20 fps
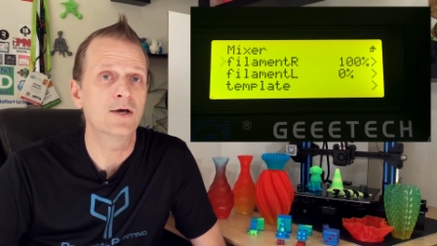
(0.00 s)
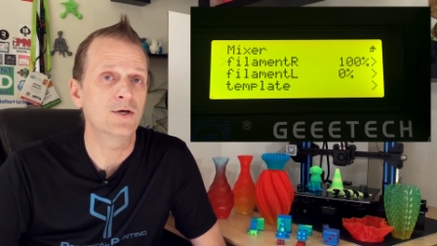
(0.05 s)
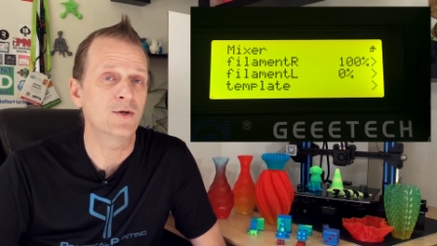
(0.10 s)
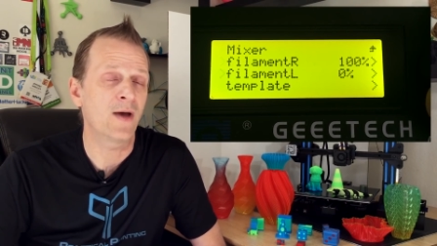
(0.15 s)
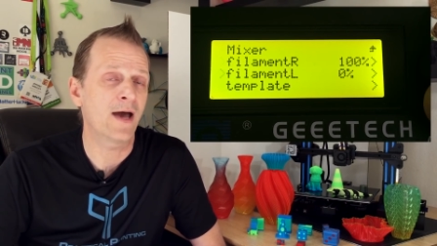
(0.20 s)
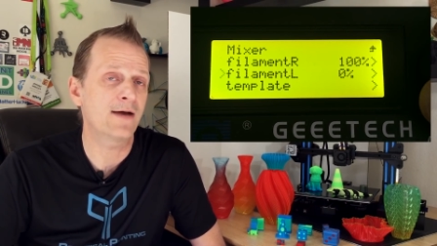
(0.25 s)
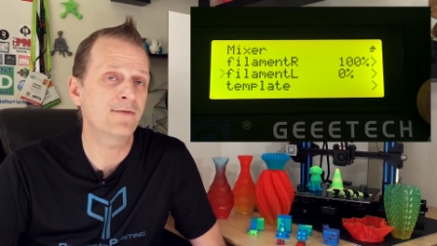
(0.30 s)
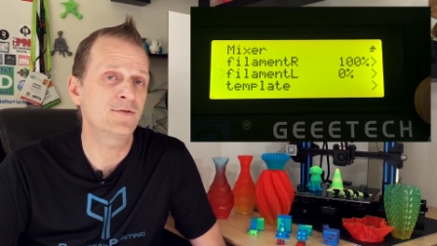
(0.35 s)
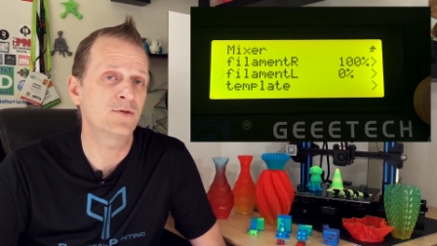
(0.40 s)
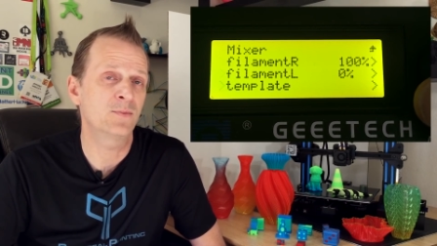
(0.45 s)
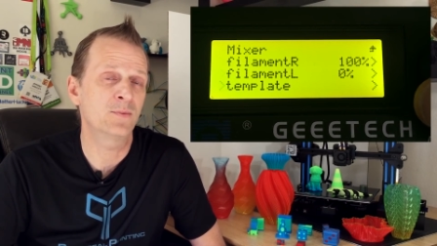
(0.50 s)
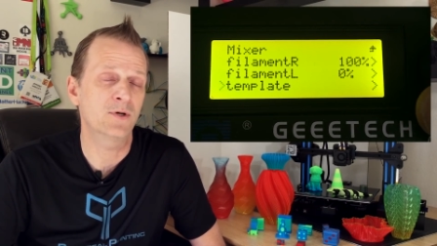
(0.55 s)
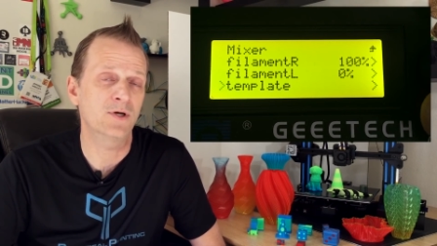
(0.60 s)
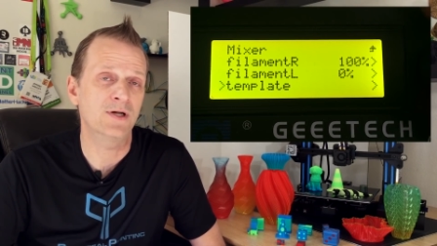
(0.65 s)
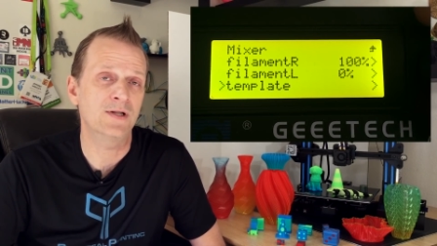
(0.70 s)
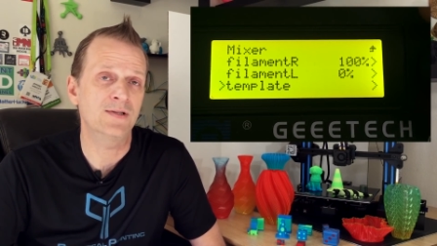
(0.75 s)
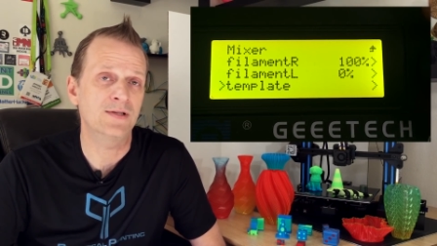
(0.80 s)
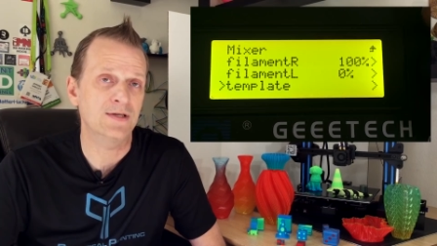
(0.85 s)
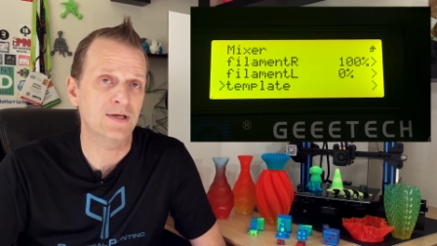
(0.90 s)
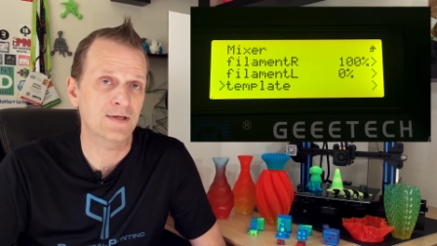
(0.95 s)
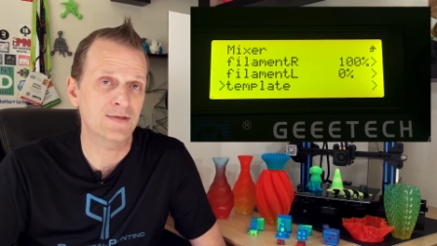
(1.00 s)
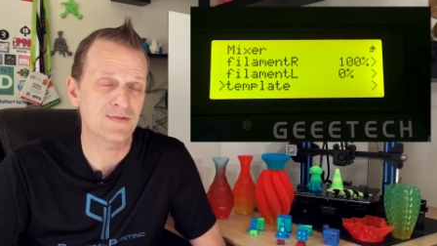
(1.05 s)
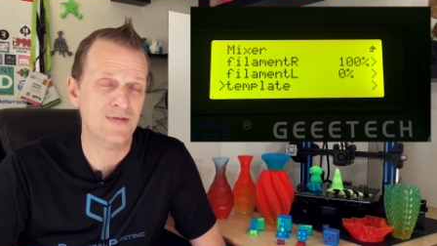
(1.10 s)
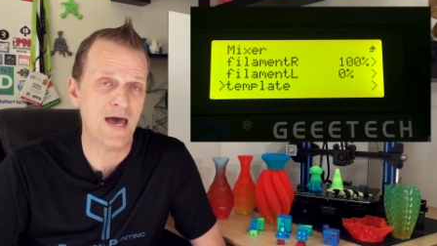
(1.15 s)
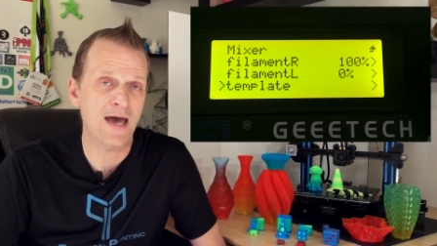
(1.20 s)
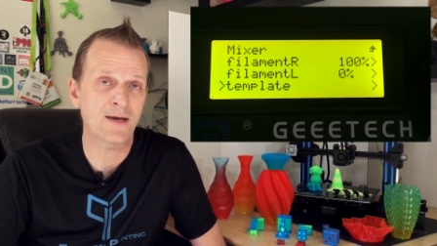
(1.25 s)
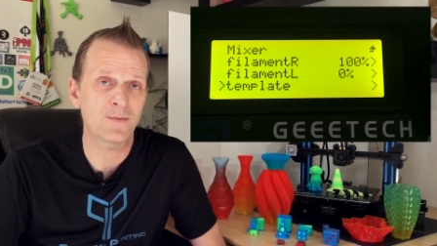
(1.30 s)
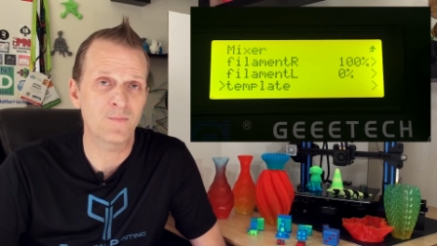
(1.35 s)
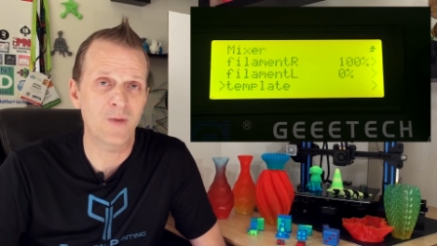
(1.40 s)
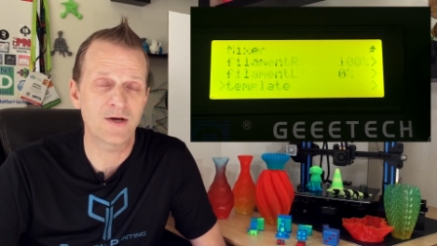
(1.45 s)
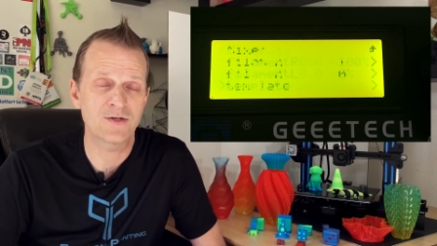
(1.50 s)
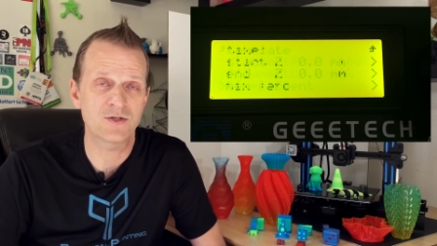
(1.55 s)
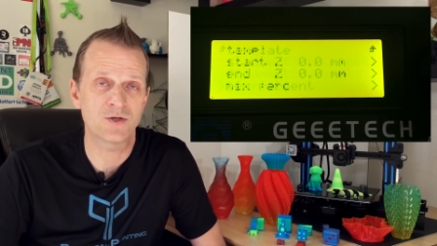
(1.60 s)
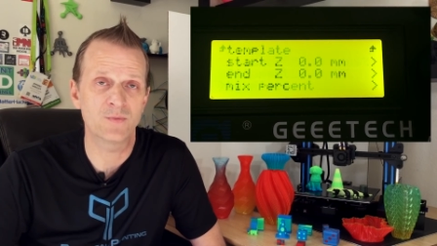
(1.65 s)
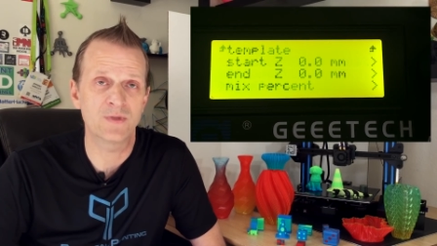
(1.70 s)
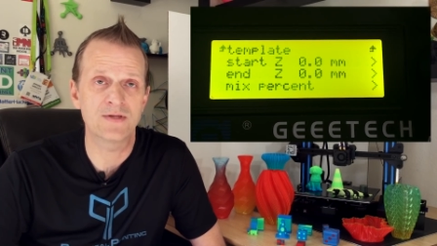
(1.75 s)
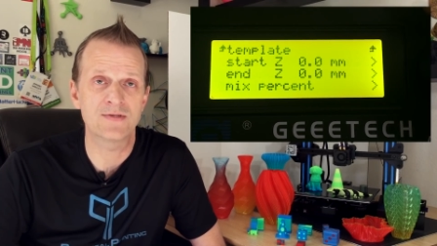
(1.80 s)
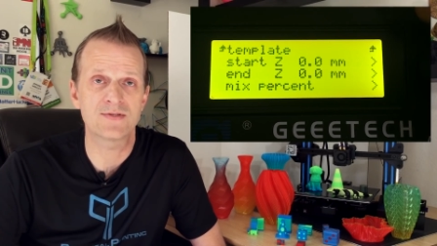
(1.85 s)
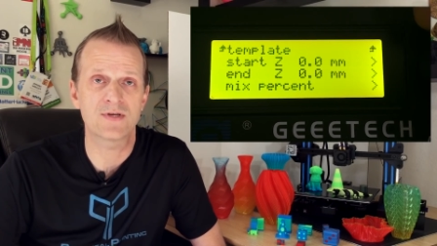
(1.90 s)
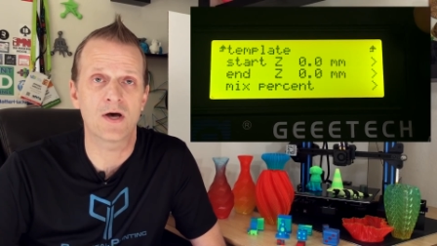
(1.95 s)
You have to put in the exact
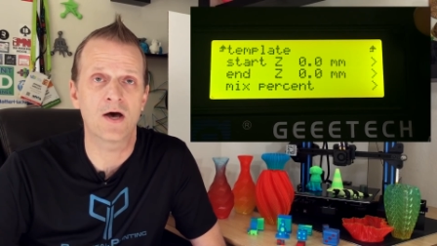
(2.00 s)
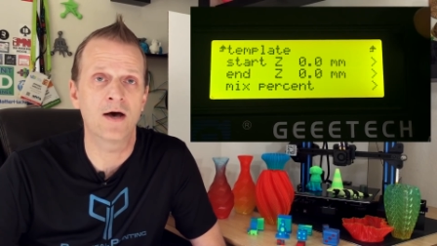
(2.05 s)
measurements